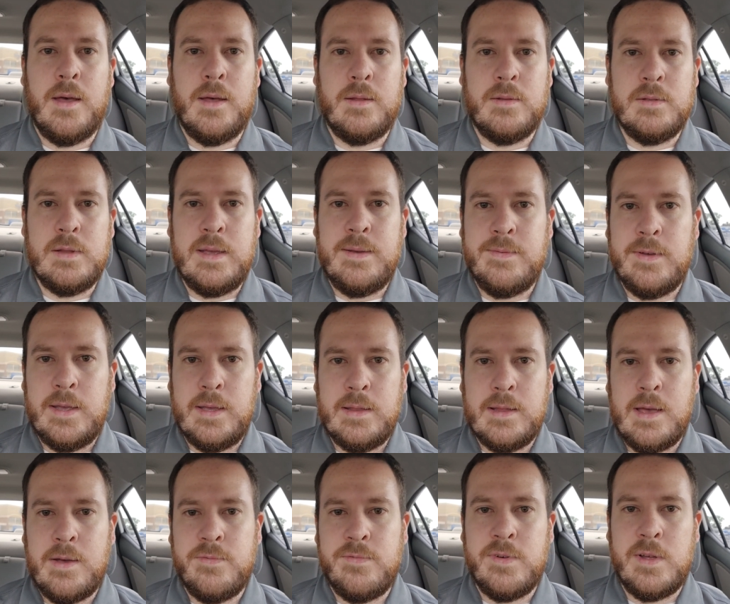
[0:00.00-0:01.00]
leaving
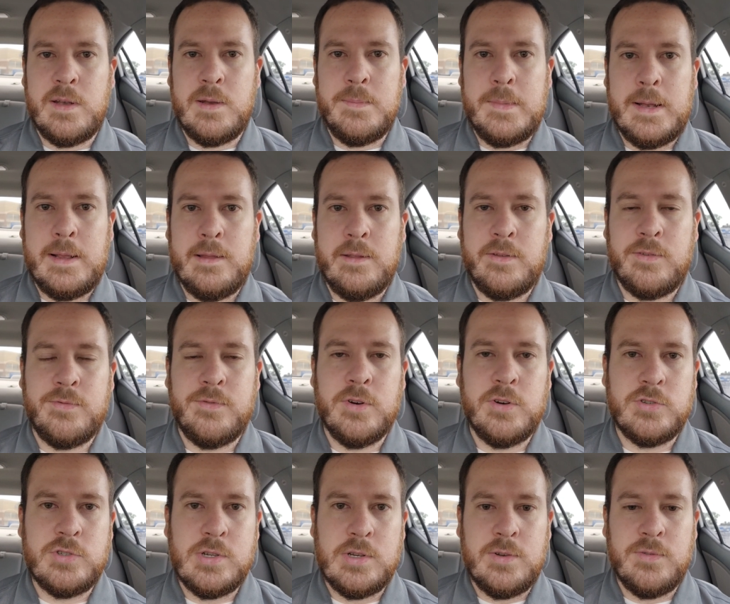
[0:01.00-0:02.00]
that fundamentalist
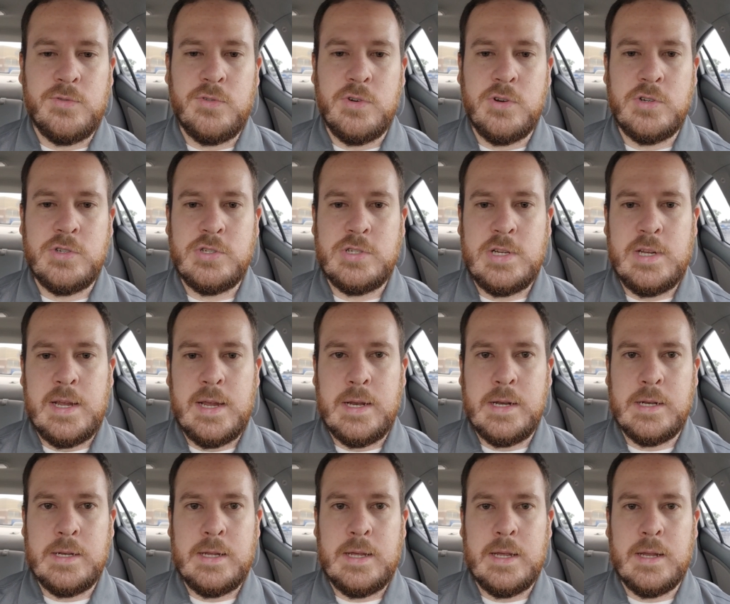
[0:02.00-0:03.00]
version of
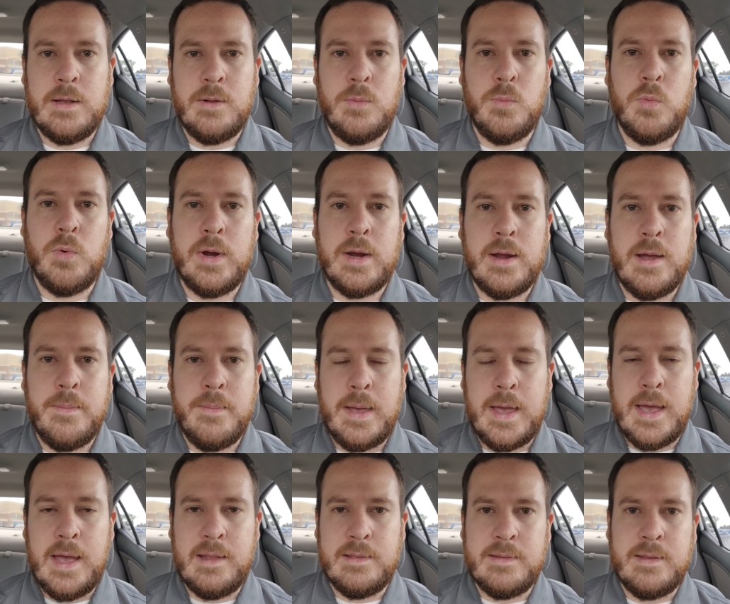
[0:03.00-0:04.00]
Christianity and where I'm
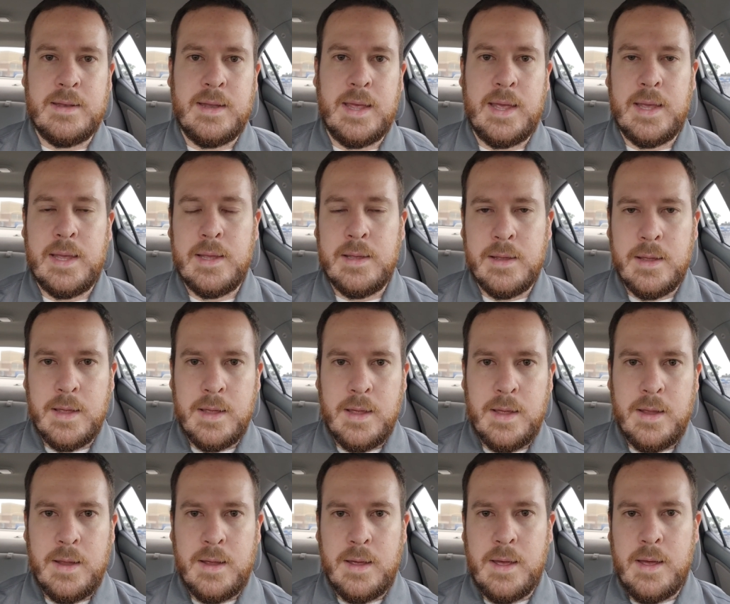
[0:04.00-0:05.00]
at today.
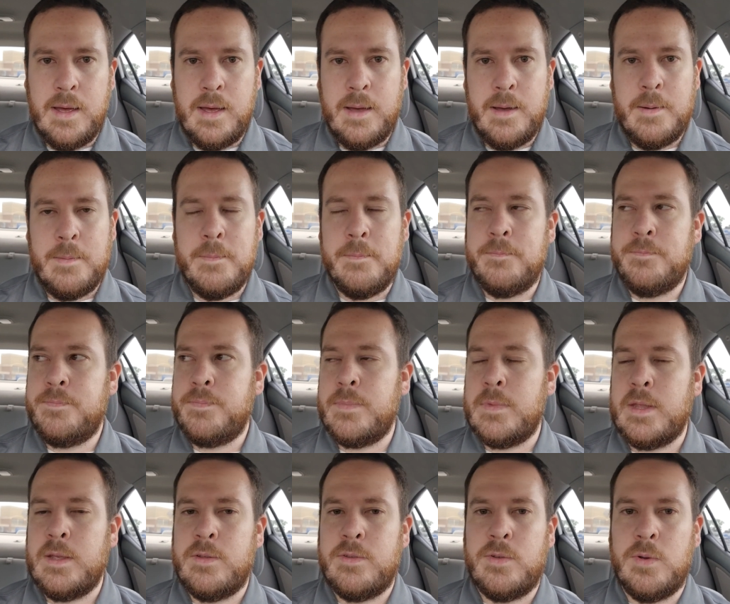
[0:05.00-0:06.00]

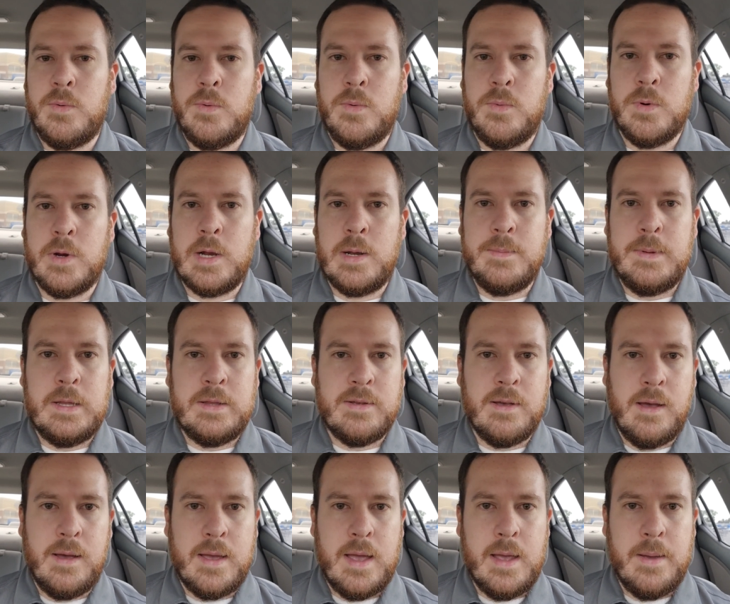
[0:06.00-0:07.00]
So we're going to be
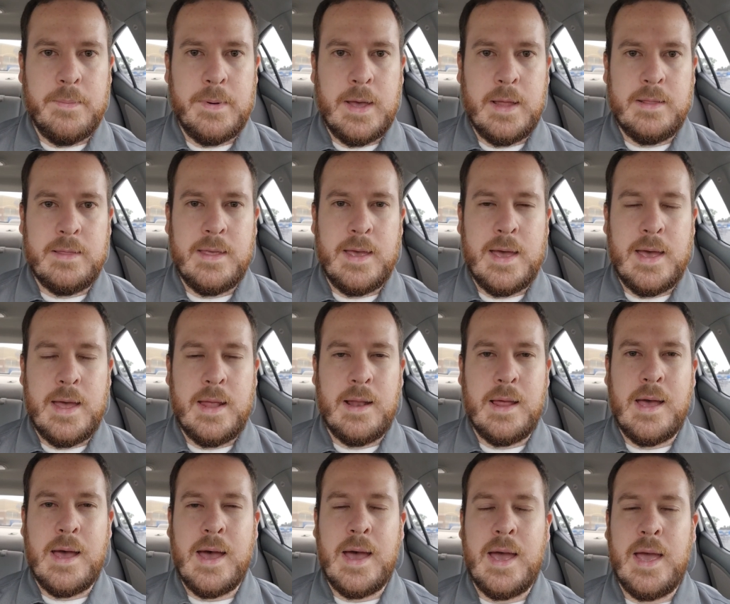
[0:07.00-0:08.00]
talking about that.
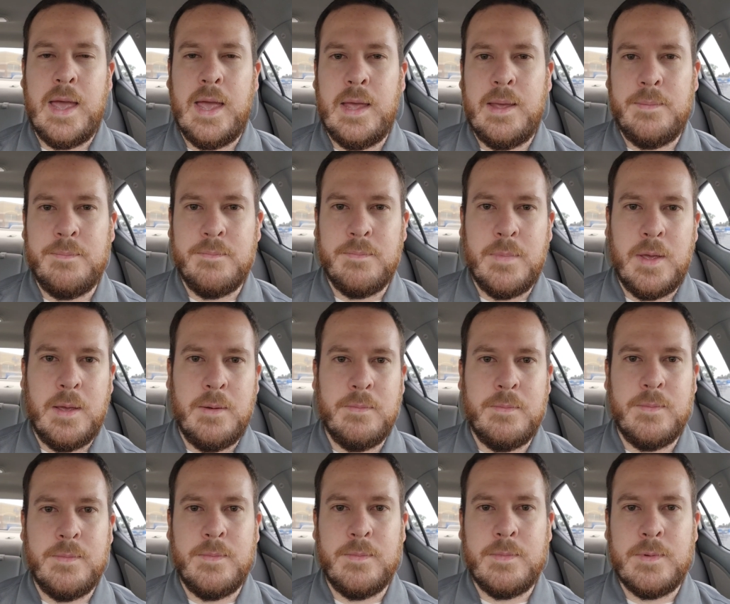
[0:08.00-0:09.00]
I
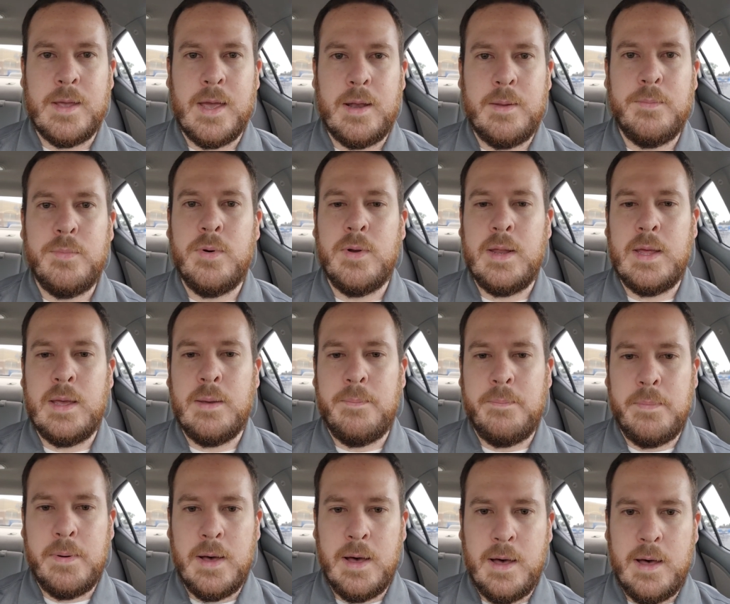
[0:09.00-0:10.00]
am kind of putting a
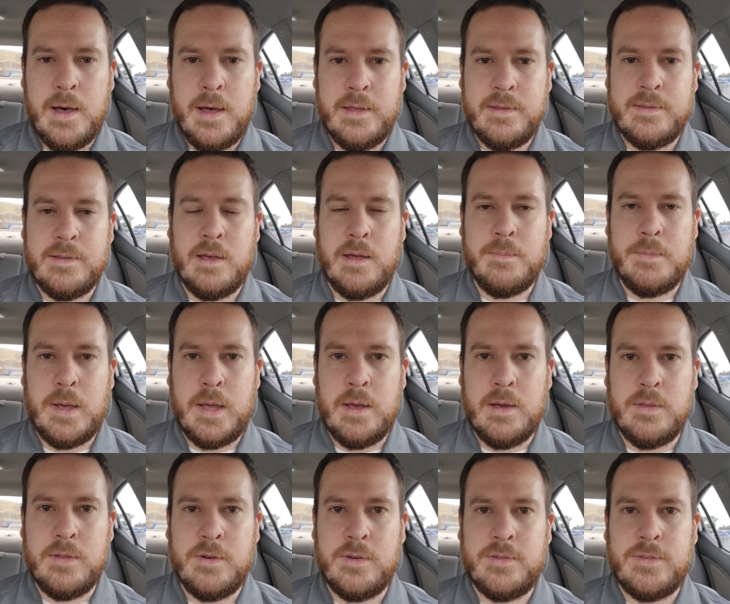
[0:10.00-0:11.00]
pause on my
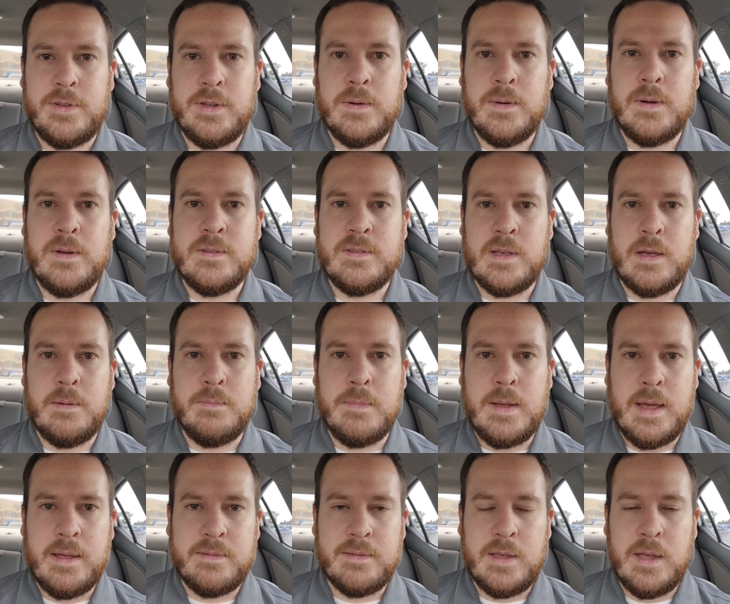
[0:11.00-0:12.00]
other series,
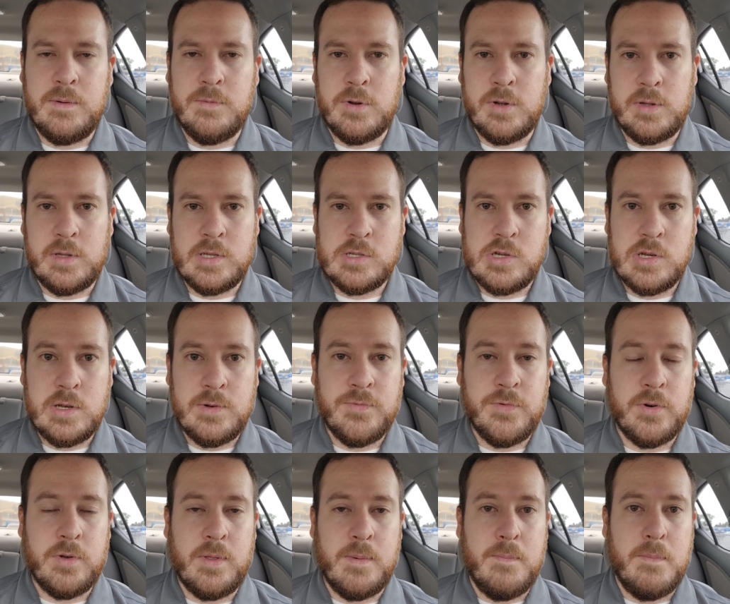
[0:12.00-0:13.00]
Unmasking Religion,
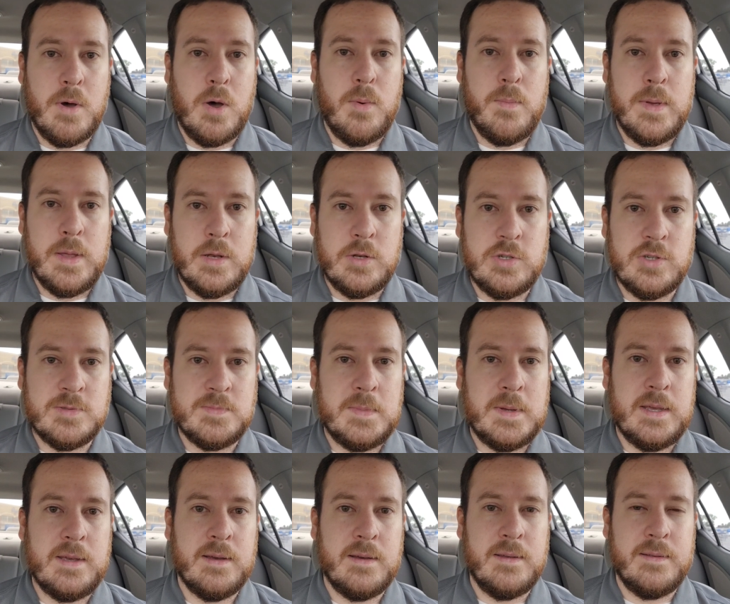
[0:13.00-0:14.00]
for the moment, just
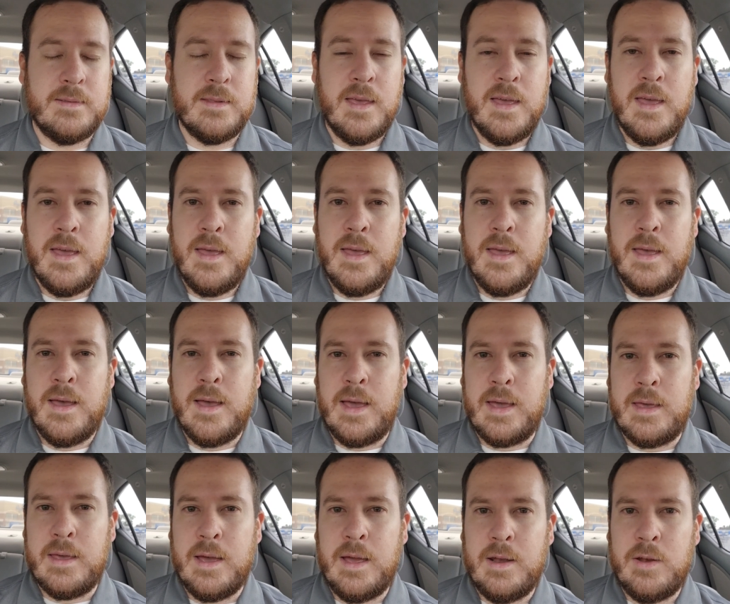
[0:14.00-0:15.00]
because I
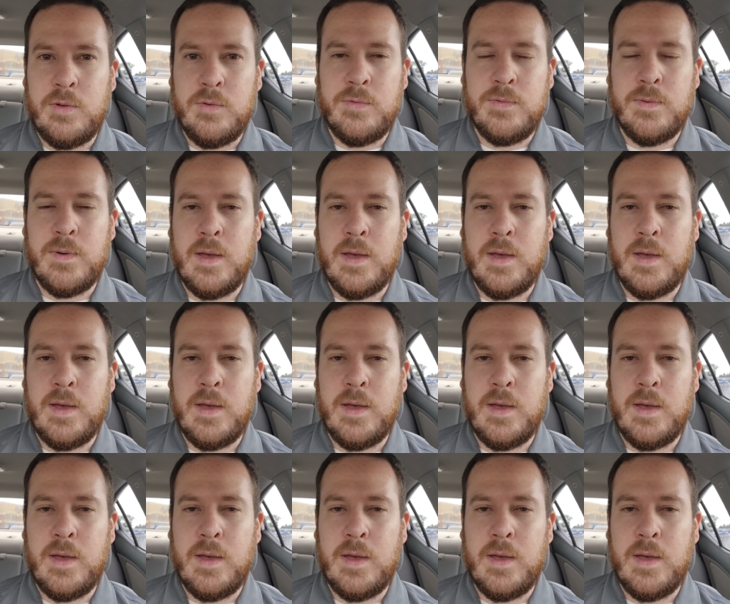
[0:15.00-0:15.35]
kind of